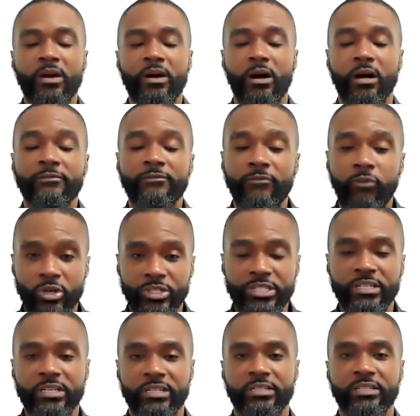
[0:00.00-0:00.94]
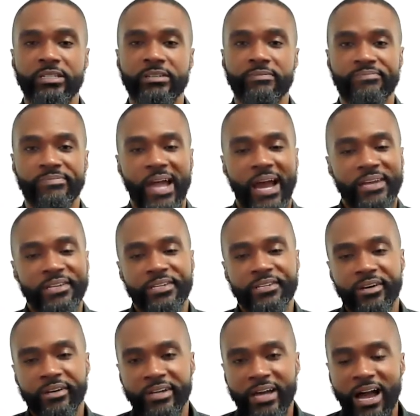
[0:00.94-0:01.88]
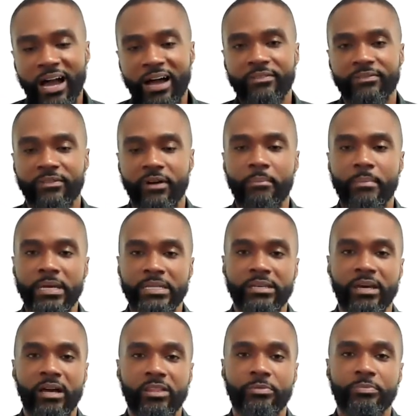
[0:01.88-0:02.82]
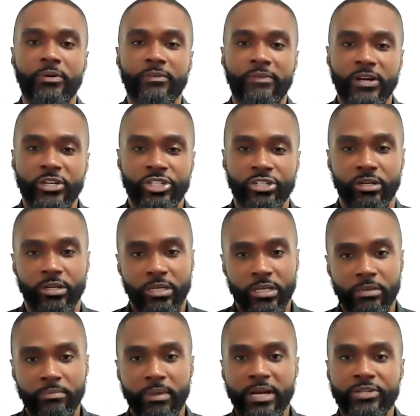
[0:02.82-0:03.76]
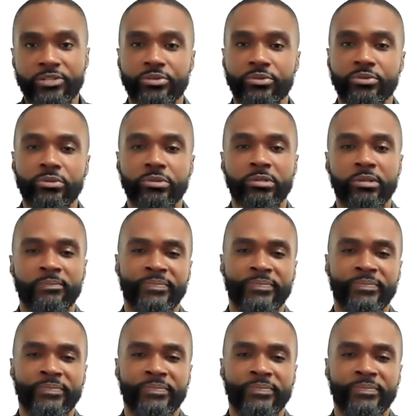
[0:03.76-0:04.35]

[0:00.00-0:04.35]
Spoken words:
Unfortunately, I did not have a mental health professional in my school.